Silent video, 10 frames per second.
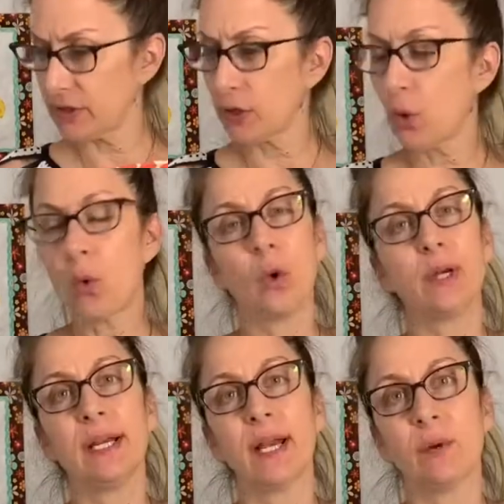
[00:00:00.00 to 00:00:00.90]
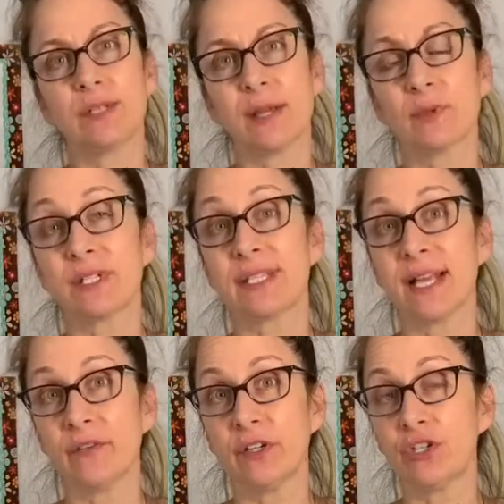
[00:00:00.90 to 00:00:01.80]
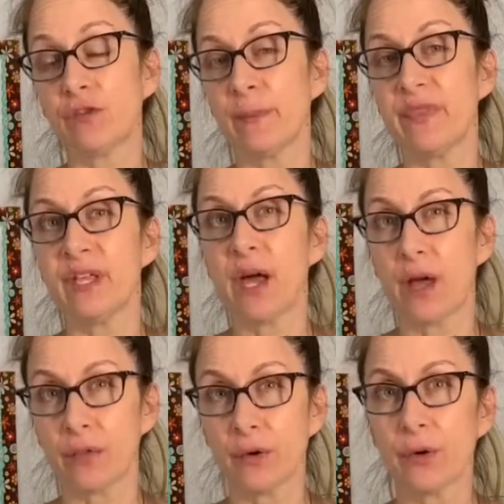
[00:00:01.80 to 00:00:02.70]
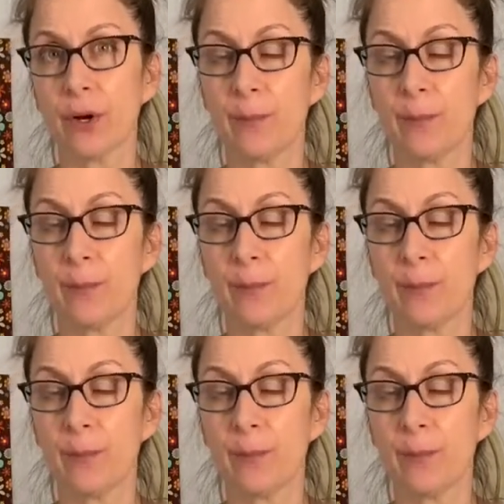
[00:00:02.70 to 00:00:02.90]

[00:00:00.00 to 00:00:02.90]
the cording I was able to salvage from the other